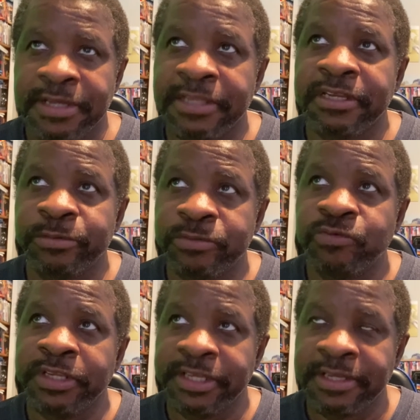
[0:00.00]
I thought it was
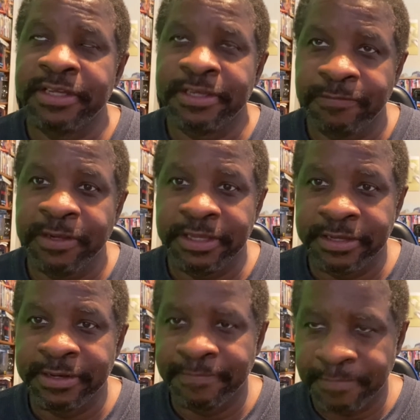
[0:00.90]
really, really good.
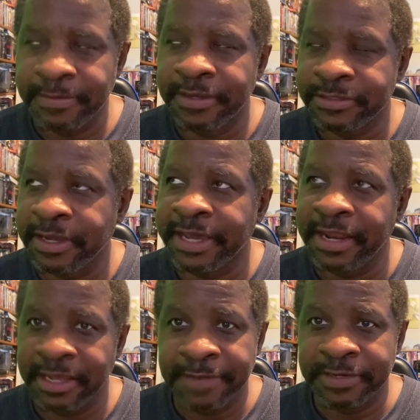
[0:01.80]
And so, again,
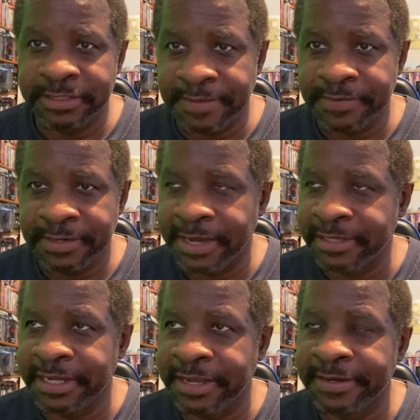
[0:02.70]
I give it a seven out of
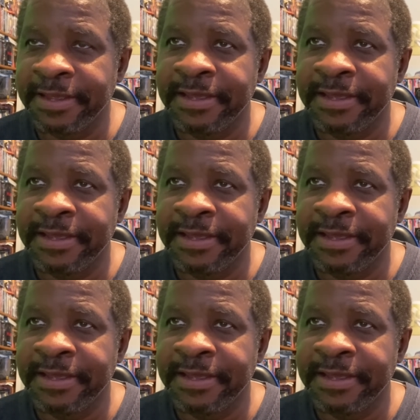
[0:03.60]
ten.